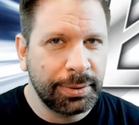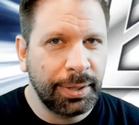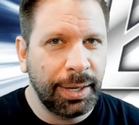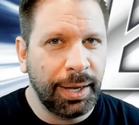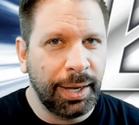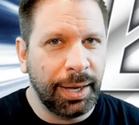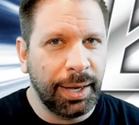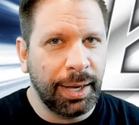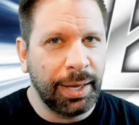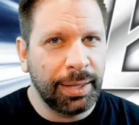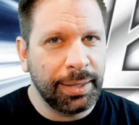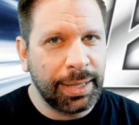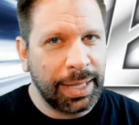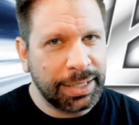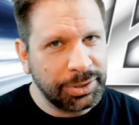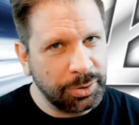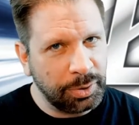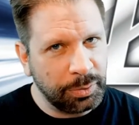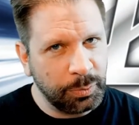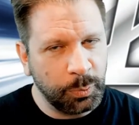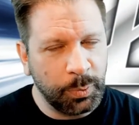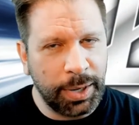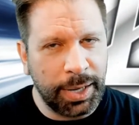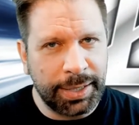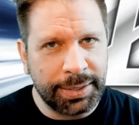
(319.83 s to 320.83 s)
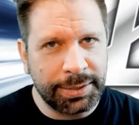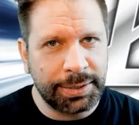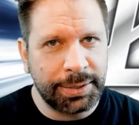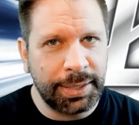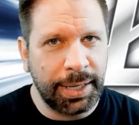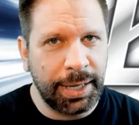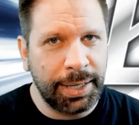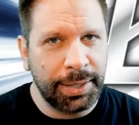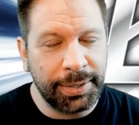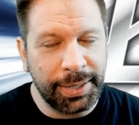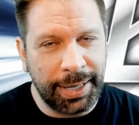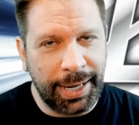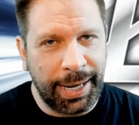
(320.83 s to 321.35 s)
Uh, that's on Wednesday,
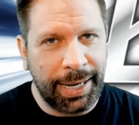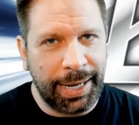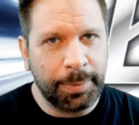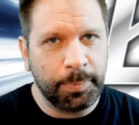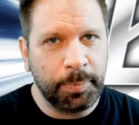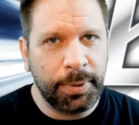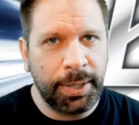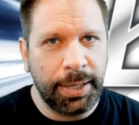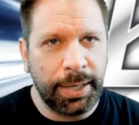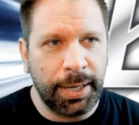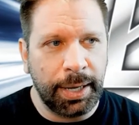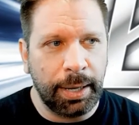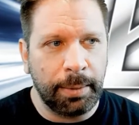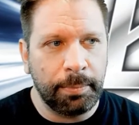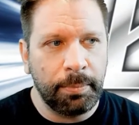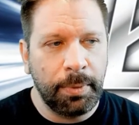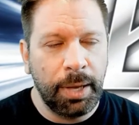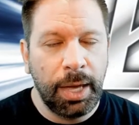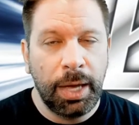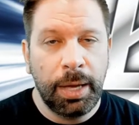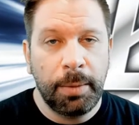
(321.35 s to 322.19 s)
I think at eight P M